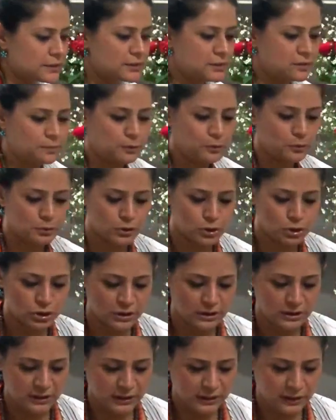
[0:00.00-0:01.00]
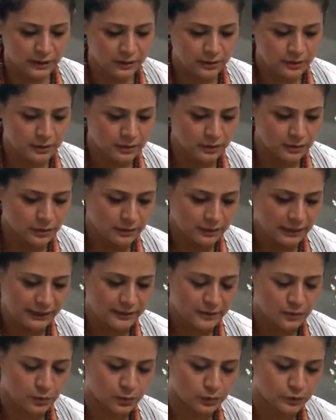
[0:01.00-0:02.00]
is the bocconcini.
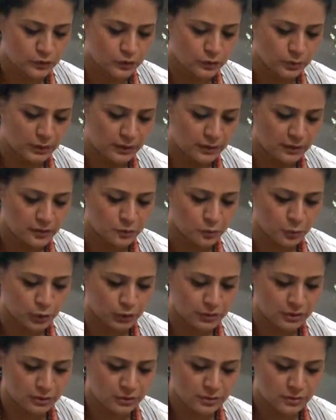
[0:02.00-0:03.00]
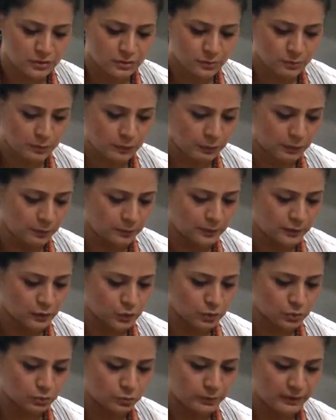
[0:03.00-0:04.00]
That's also in its water, so we want to make
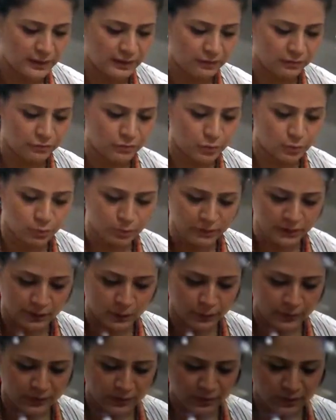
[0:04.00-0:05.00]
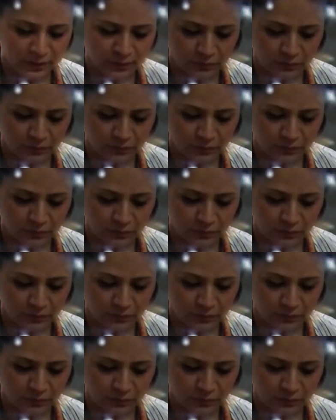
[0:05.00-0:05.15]
sure we have no liquid